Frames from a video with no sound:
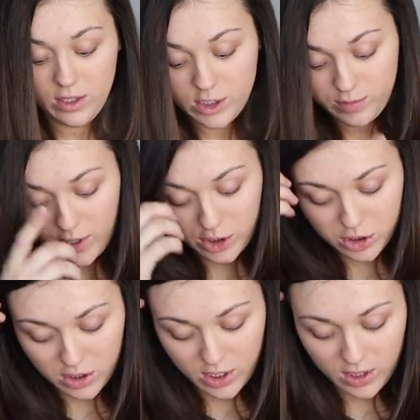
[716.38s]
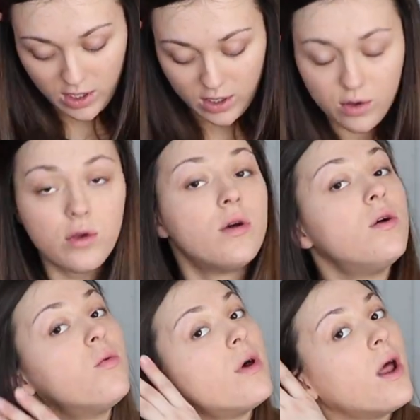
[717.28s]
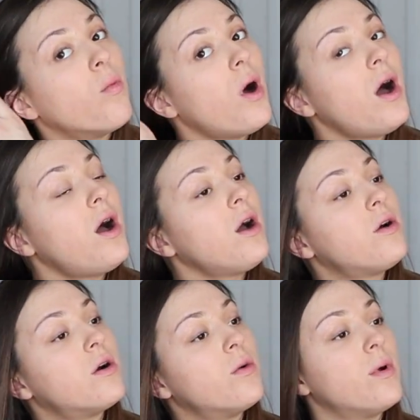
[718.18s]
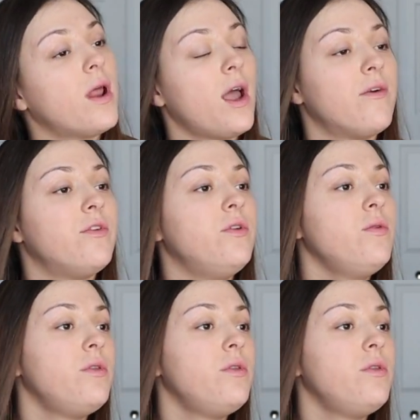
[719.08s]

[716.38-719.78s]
Especially like when I walk or when I have to do